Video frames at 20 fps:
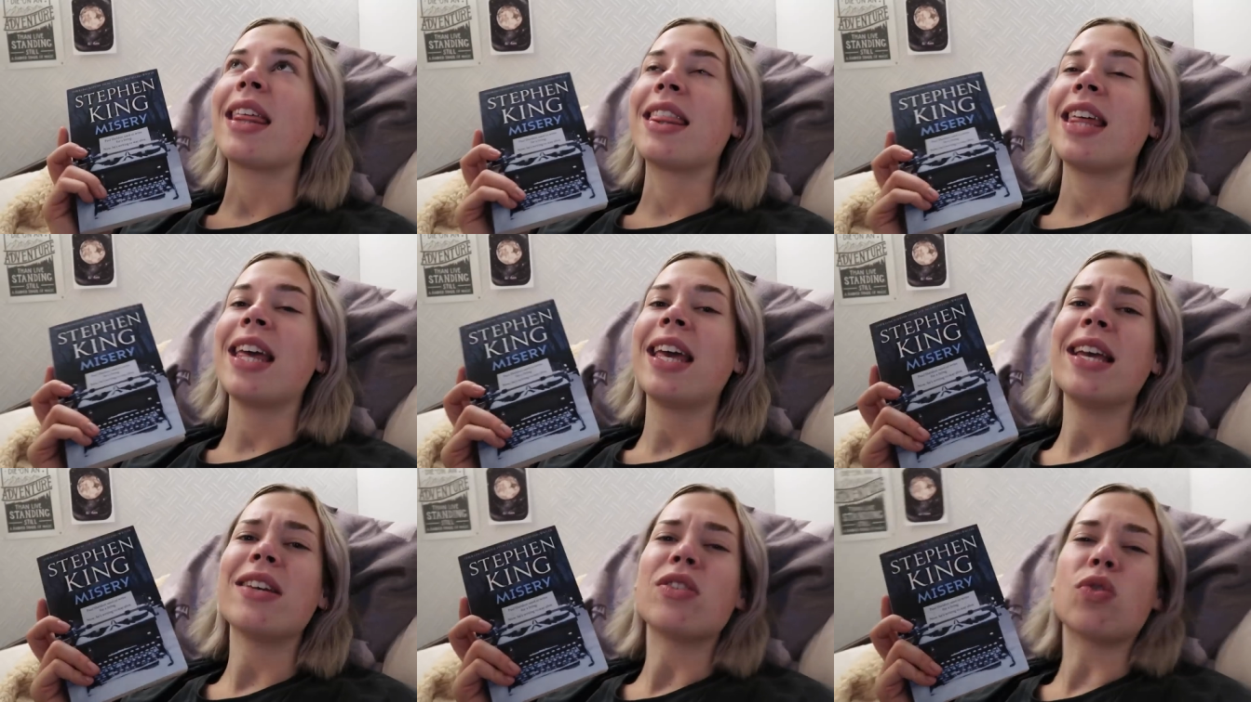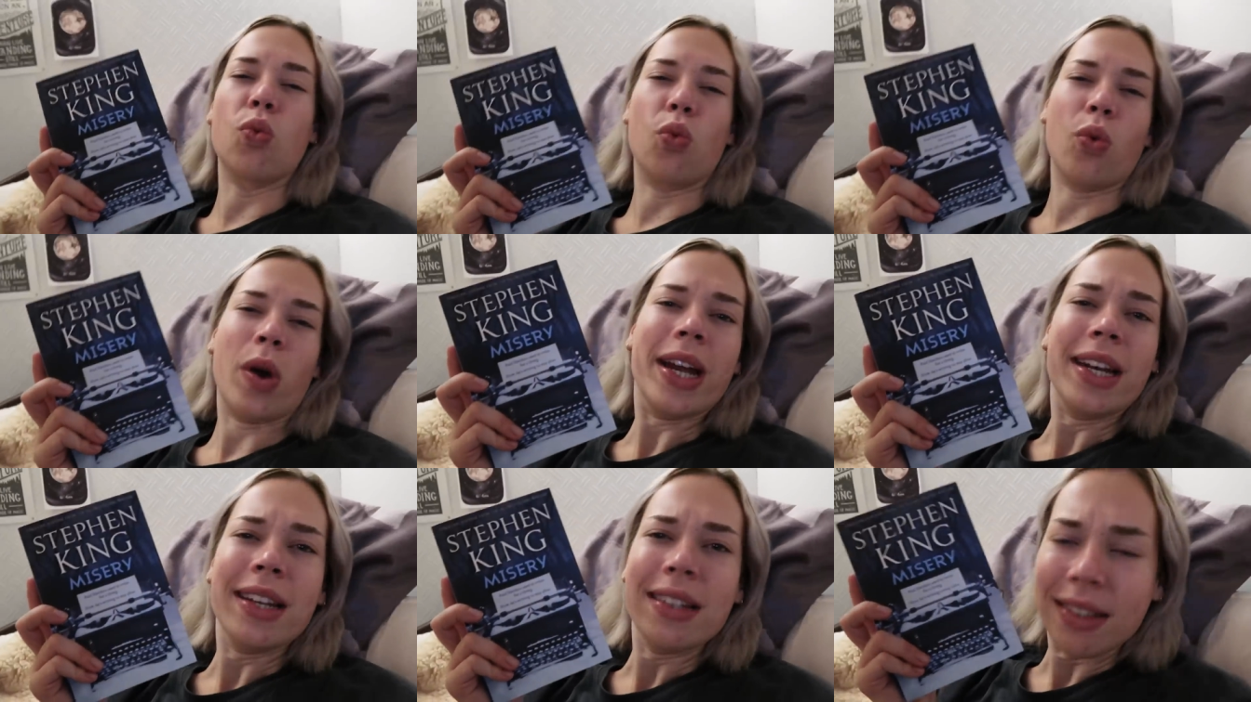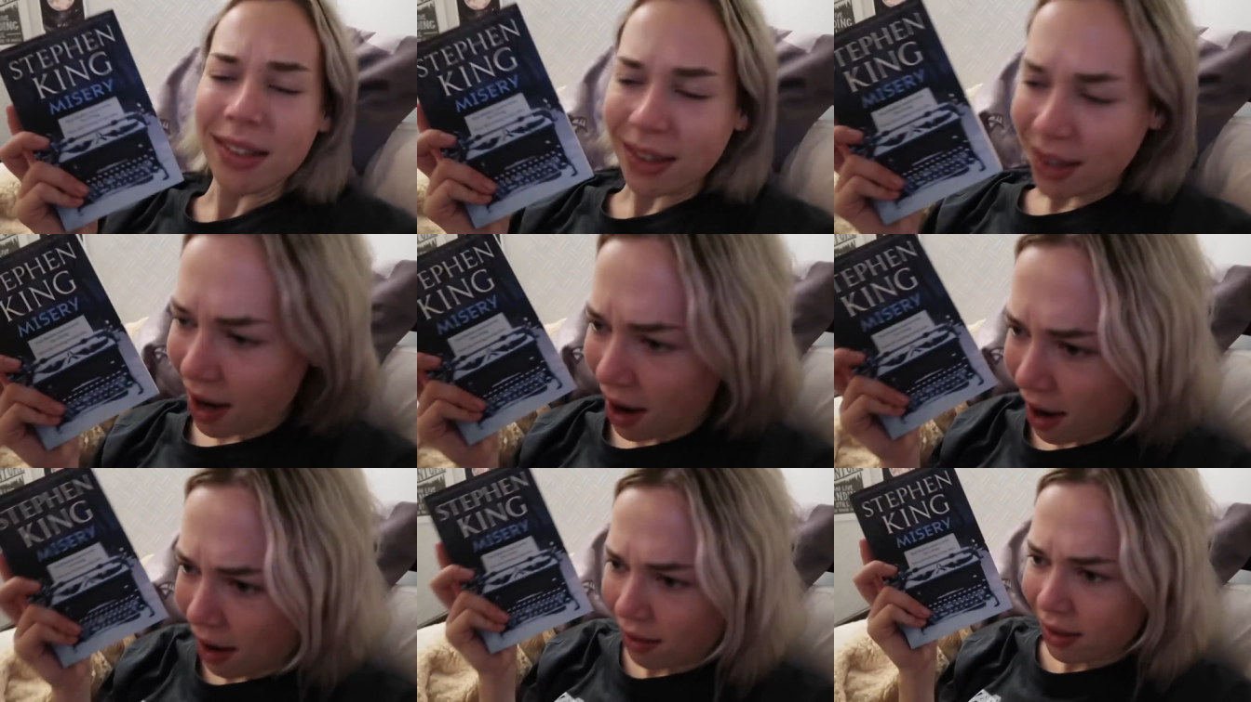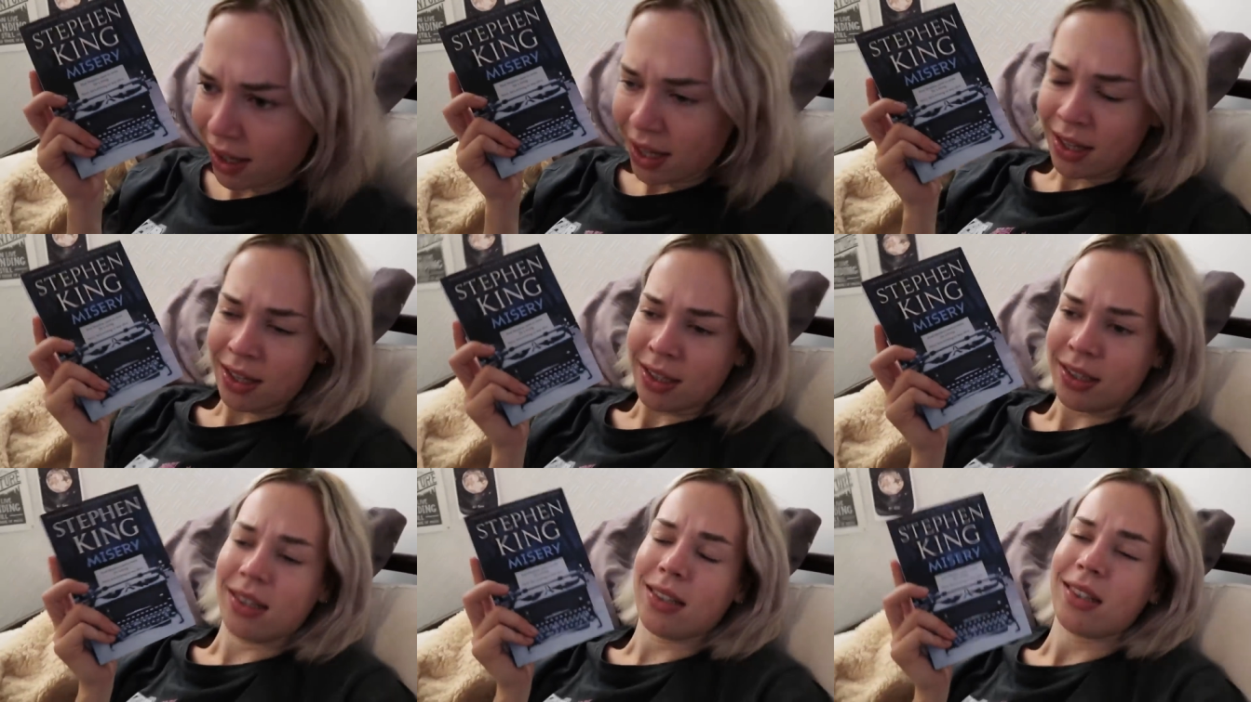I think his writing style
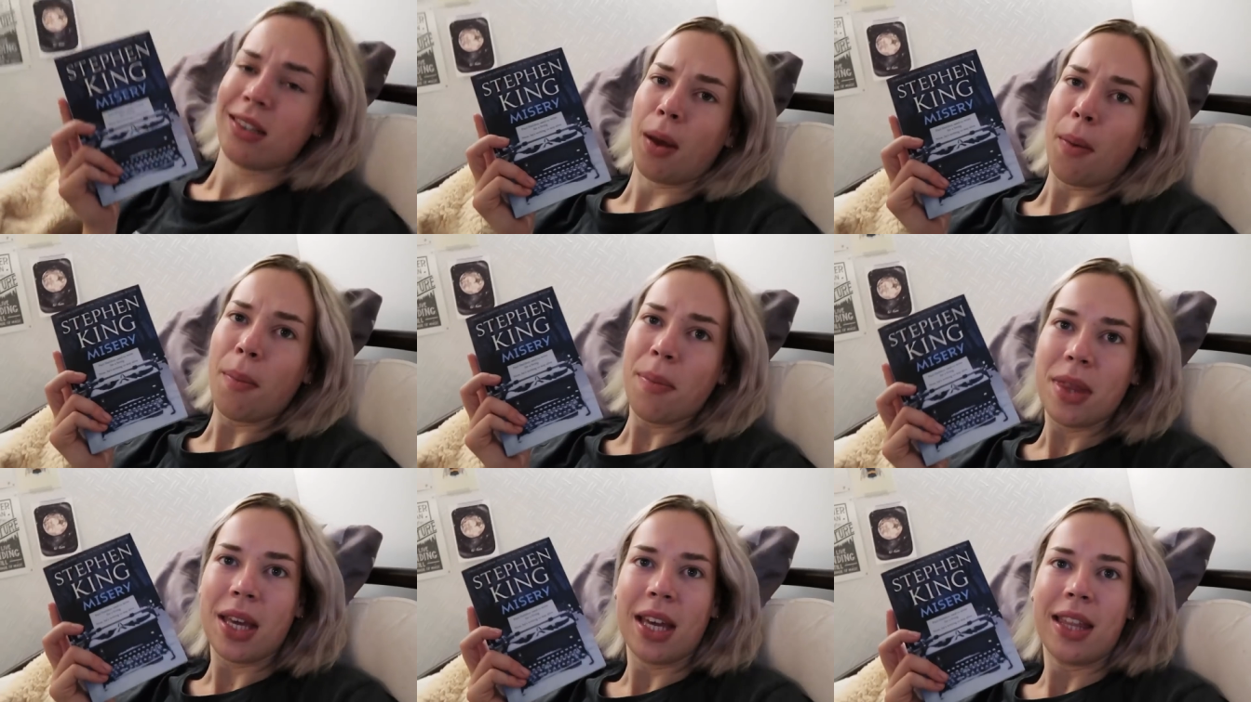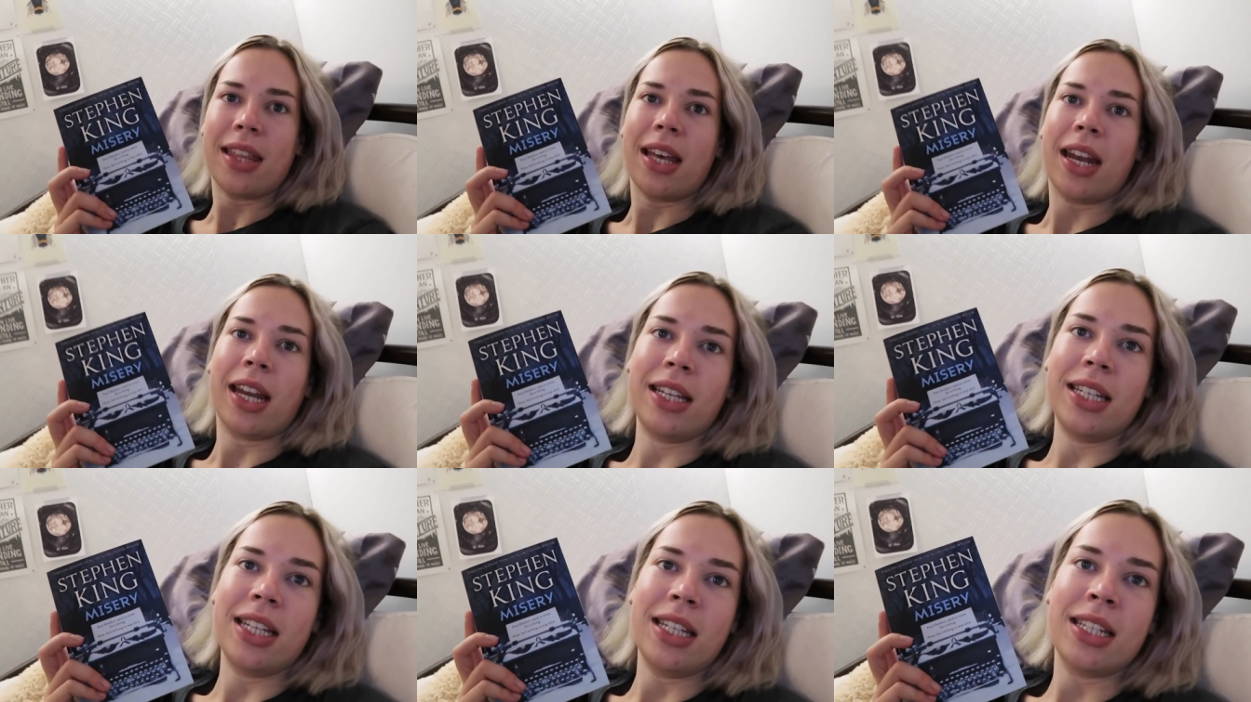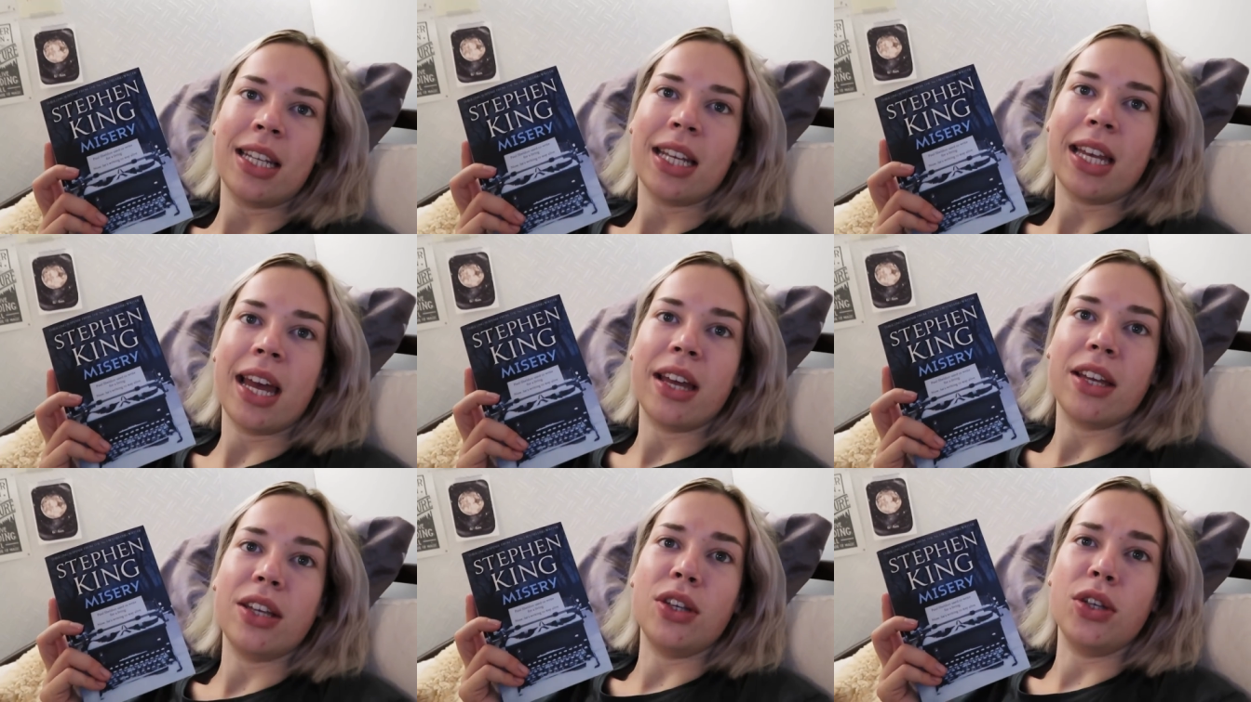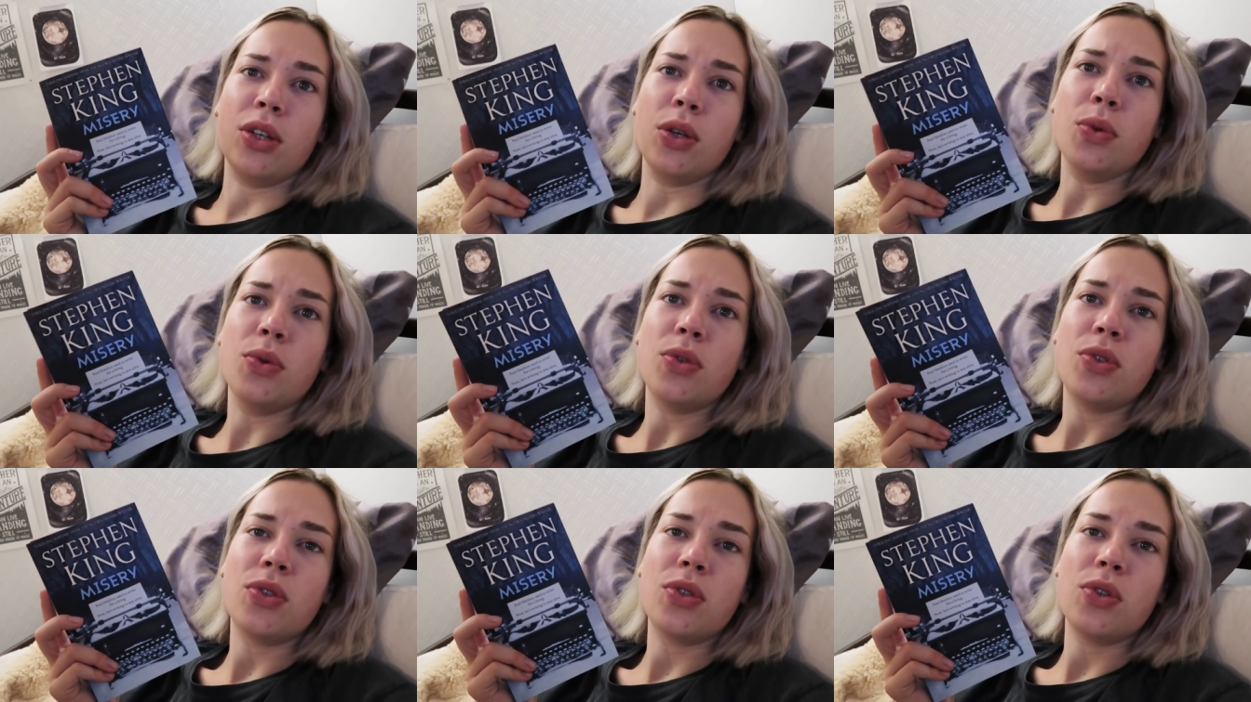is something that I need to get
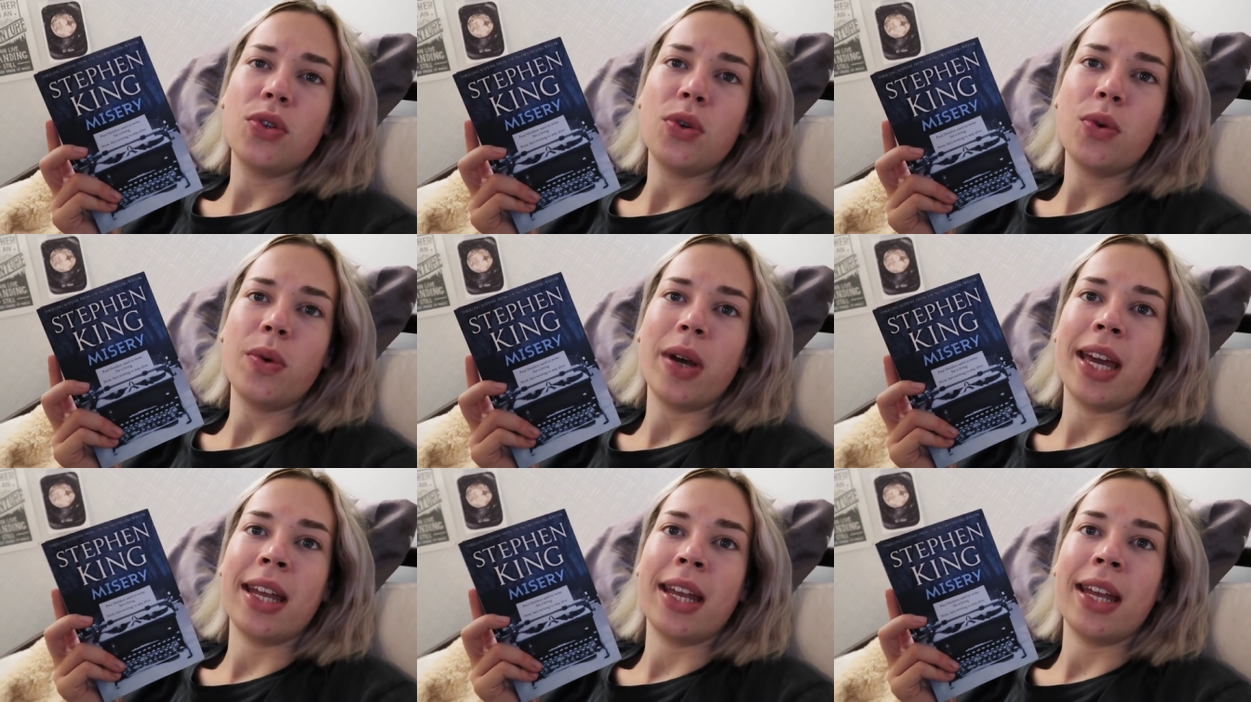used to.